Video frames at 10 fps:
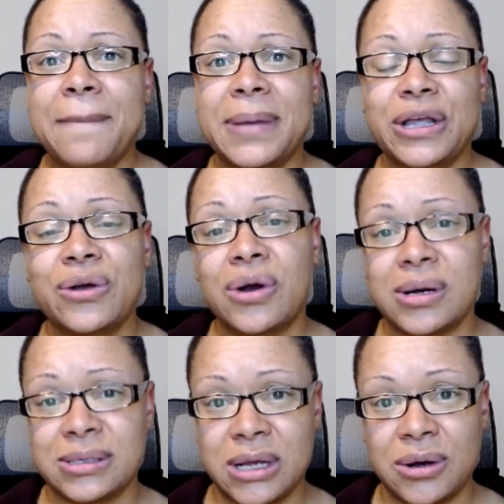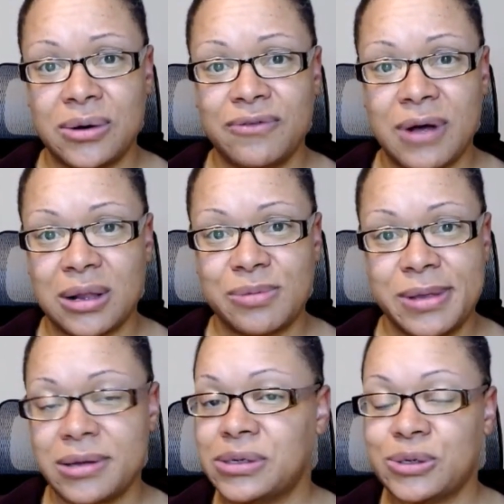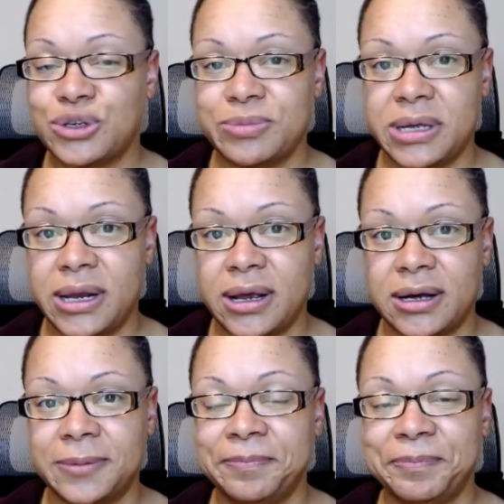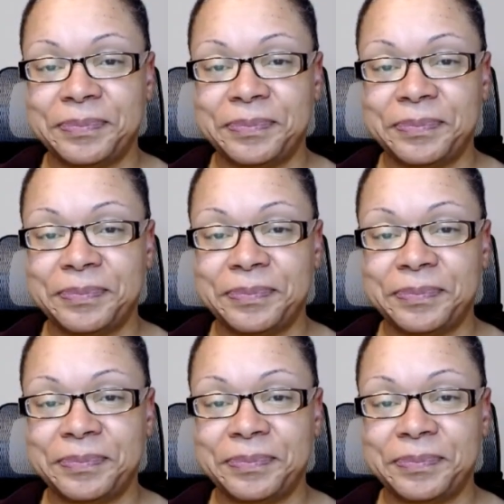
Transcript: But you can also follow me on social media